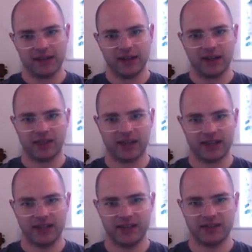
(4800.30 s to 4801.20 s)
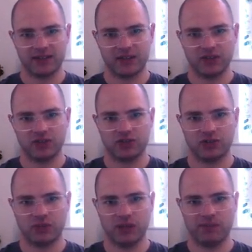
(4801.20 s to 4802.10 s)
and that he and his sons
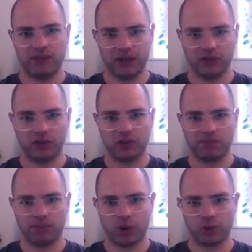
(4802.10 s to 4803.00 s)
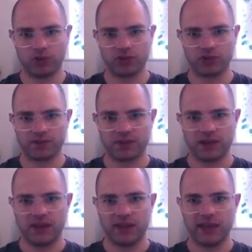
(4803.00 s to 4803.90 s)
should be impaled on poles.
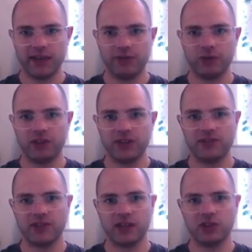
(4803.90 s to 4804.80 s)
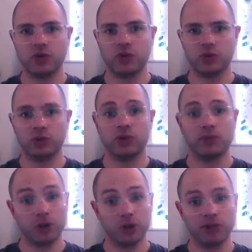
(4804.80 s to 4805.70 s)
Therefore, these days were called
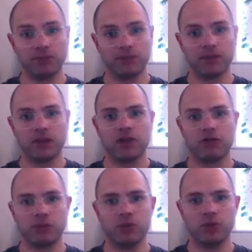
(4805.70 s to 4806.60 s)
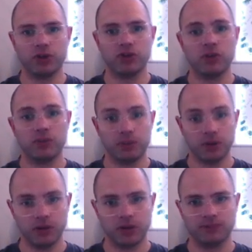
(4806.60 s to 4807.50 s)
Purim, from the word
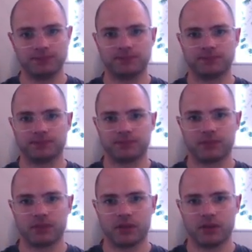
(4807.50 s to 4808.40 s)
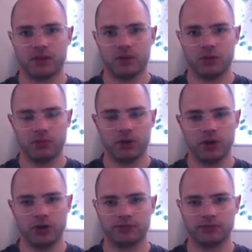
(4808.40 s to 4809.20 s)
pure, or pur.